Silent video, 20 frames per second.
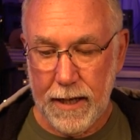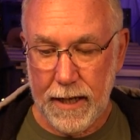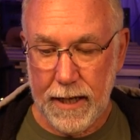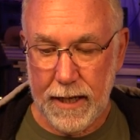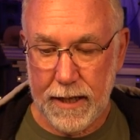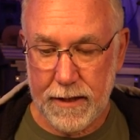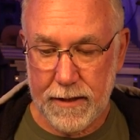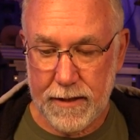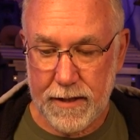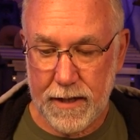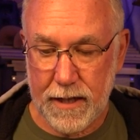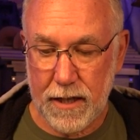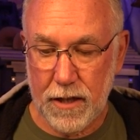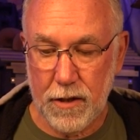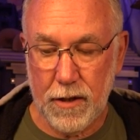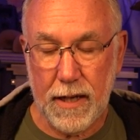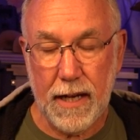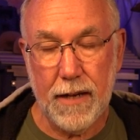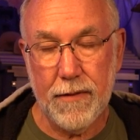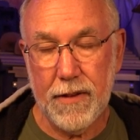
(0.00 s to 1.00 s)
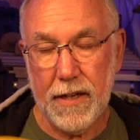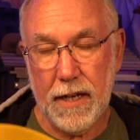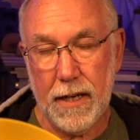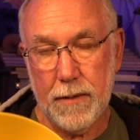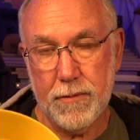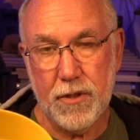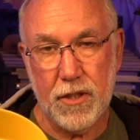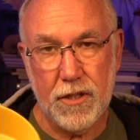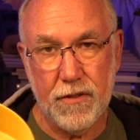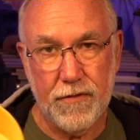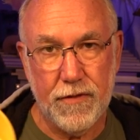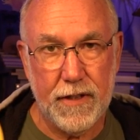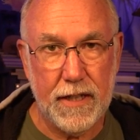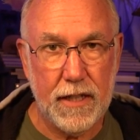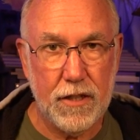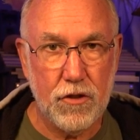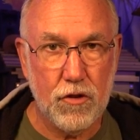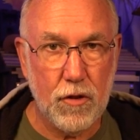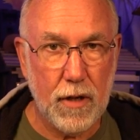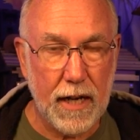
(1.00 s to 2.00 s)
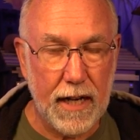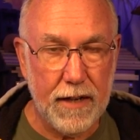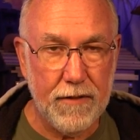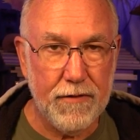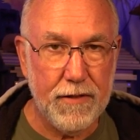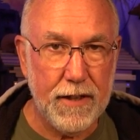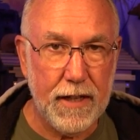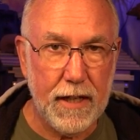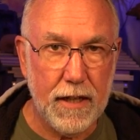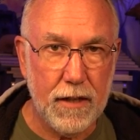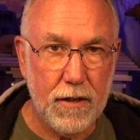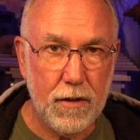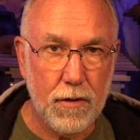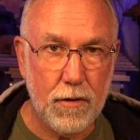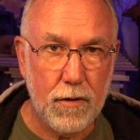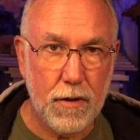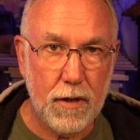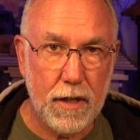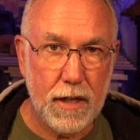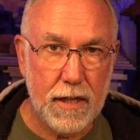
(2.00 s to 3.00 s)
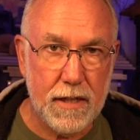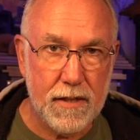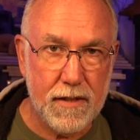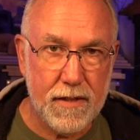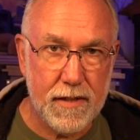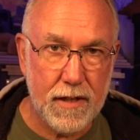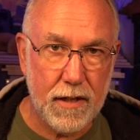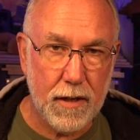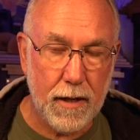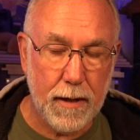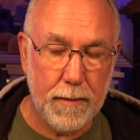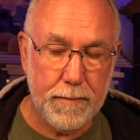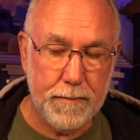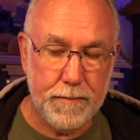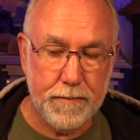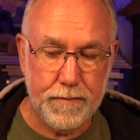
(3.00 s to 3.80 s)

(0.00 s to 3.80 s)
and you have the option to feed dry feed or syrup.